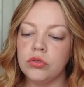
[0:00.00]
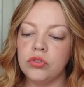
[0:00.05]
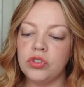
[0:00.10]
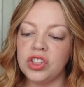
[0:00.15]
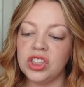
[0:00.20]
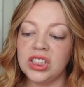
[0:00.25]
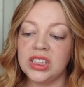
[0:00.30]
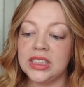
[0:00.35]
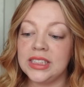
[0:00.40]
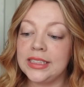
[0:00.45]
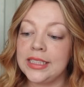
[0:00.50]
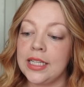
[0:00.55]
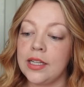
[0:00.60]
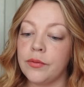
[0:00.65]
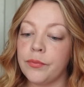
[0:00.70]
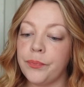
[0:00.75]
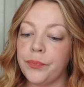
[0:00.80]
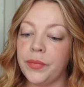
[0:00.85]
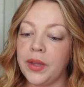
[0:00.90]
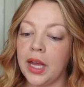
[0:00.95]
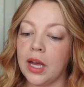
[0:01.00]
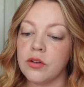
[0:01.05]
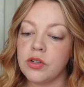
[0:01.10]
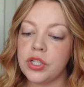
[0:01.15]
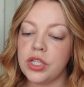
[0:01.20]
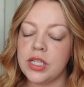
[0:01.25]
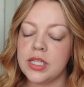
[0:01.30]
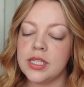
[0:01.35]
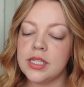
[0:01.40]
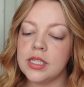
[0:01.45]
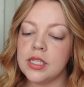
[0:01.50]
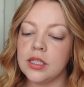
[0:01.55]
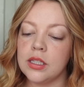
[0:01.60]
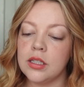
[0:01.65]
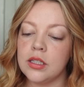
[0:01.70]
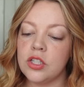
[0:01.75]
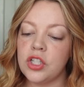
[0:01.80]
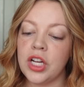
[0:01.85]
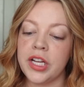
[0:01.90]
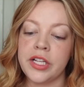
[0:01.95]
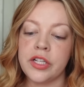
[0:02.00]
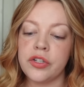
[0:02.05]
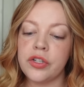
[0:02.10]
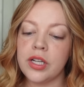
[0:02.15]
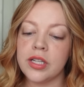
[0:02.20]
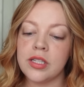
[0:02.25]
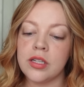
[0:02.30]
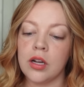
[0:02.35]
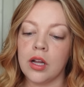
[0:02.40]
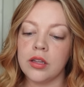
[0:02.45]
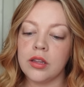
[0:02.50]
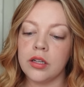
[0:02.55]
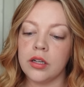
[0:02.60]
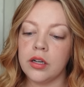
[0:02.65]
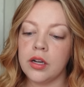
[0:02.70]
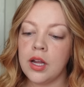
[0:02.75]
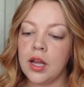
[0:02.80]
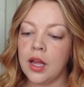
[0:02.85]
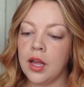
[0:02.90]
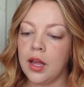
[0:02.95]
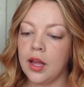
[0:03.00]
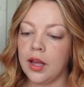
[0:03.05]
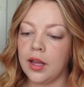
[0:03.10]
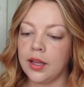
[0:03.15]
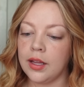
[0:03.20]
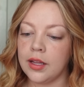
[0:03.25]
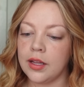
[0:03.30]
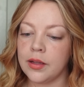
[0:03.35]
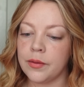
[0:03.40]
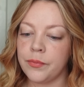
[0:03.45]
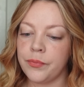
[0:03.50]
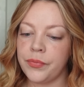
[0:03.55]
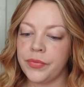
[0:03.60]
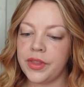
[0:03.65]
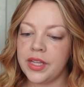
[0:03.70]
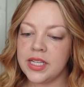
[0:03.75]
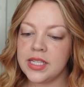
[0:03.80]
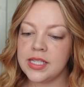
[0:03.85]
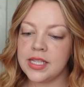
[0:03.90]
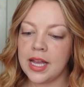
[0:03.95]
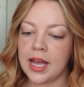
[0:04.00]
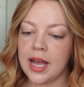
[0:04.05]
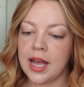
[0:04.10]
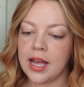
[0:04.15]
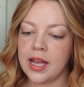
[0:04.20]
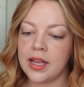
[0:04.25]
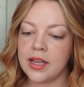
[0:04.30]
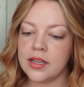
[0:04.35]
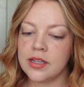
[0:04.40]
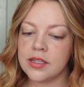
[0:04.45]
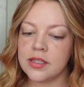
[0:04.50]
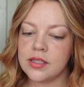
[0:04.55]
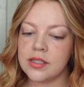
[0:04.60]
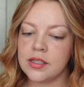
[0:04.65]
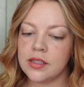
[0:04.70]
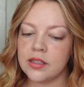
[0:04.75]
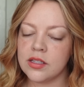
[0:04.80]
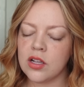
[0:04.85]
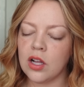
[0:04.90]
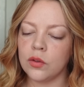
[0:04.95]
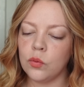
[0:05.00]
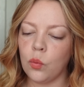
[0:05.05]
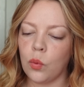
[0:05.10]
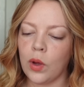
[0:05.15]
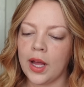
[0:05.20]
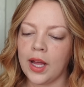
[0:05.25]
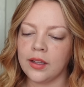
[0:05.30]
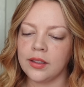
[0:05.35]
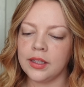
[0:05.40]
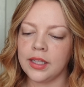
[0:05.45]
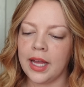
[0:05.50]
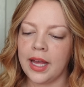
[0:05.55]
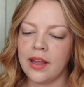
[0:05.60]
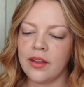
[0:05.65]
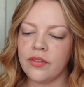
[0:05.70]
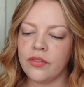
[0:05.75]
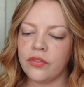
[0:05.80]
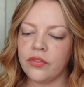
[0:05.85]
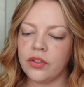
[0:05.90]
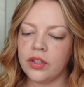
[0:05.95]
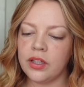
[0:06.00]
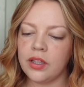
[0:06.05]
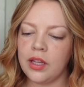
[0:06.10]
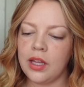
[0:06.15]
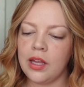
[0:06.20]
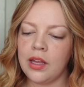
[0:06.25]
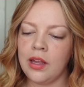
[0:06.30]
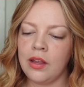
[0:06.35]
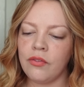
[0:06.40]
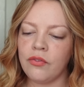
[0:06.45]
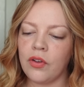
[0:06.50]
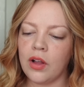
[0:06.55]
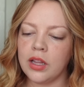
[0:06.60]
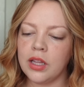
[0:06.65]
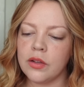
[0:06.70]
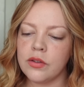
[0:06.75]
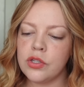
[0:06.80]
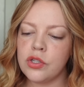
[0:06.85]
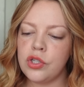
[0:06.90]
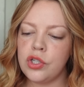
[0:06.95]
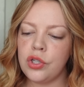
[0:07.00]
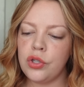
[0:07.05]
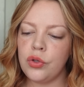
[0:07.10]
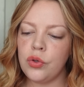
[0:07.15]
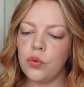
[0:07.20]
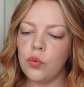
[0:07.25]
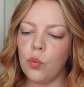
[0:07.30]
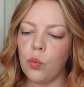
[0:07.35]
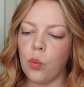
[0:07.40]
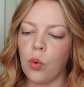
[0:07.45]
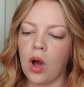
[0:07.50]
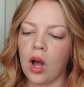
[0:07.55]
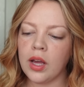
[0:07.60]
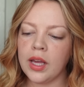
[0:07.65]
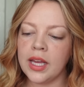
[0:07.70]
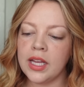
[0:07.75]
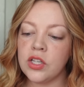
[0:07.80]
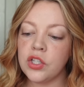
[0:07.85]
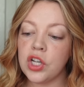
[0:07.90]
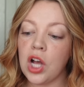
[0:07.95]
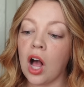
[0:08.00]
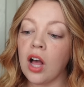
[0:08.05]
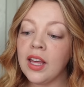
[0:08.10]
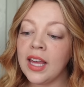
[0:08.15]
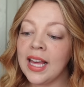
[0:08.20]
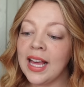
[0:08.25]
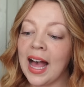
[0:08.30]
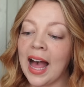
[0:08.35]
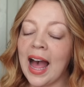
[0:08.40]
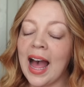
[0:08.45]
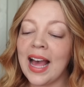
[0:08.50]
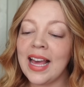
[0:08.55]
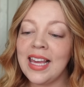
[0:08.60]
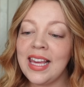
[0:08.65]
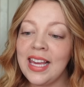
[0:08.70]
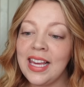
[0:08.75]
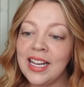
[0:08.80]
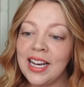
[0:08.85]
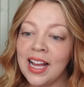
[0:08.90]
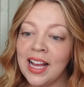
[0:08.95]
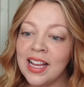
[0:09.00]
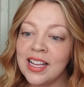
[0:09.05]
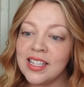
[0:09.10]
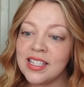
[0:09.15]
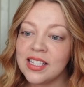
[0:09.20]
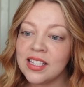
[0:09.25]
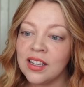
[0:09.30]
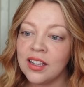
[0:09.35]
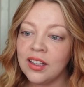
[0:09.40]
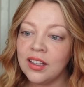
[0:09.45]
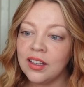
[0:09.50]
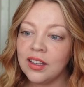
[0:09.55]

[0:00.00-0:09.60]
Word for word: just to see. how she's changed as an author. Um, this says, it's called Wildlife. It follows two walking, talking hyenas